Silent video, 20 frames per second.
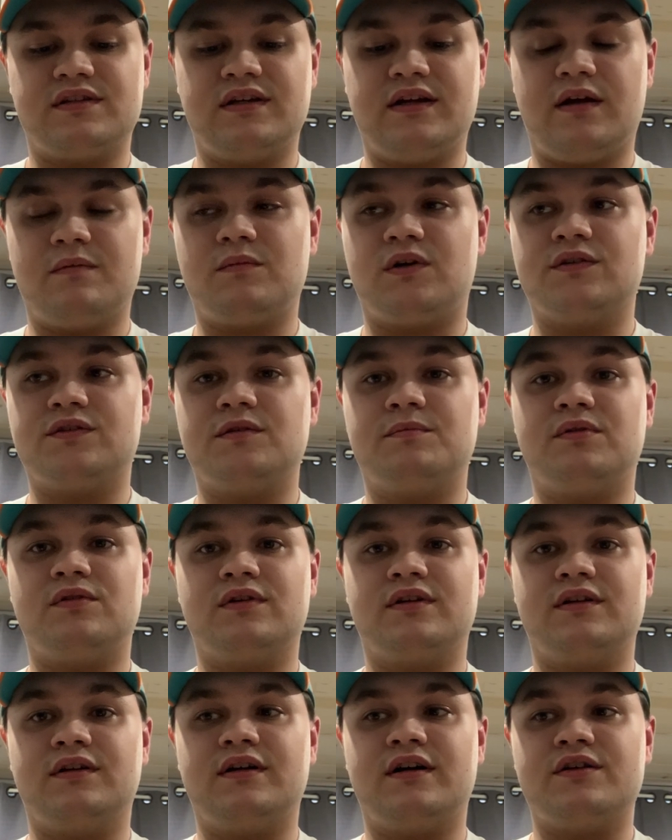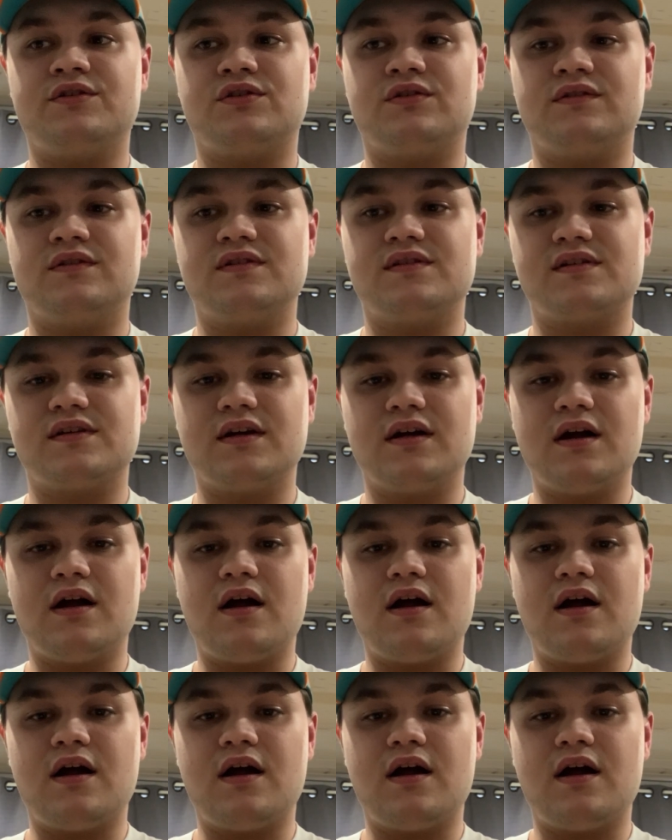He had multiple concussions